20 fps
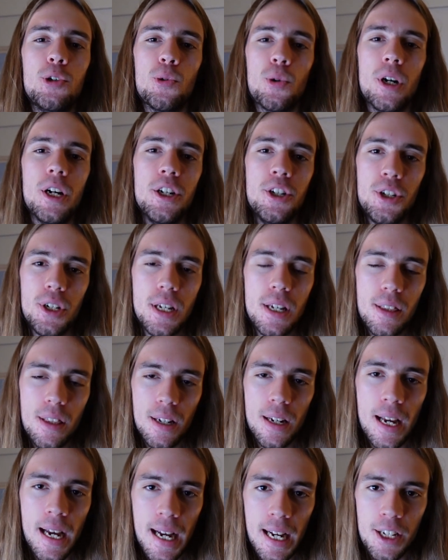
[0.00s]
grudge
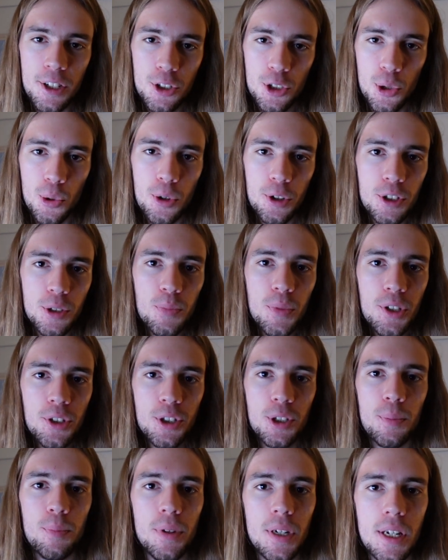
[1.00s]
Ethan has towards
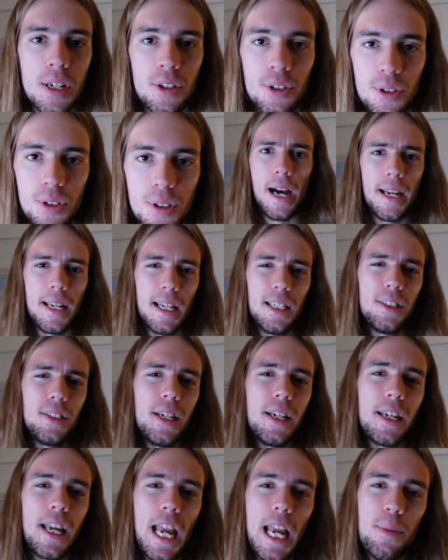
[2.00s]
Mr. Beast. I guess
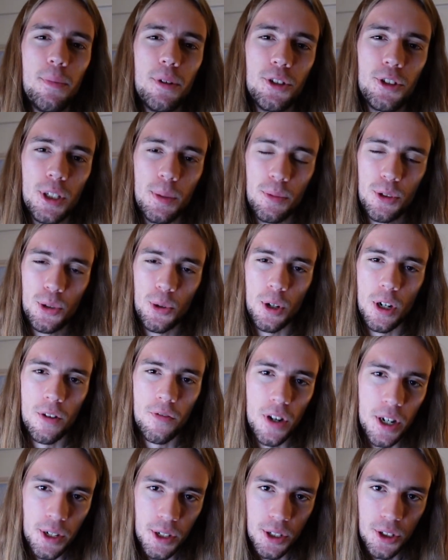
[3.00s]
they came to some sort of
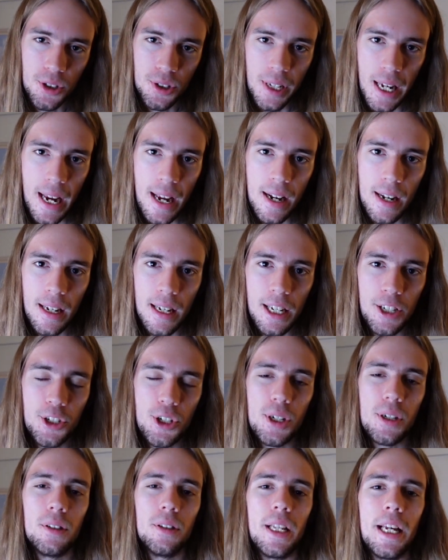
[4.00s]
understanding as
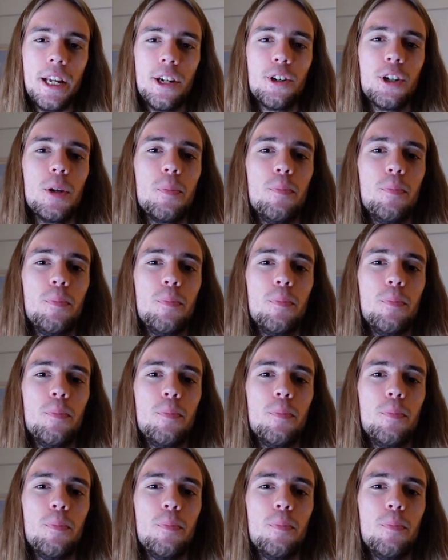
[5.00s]
she later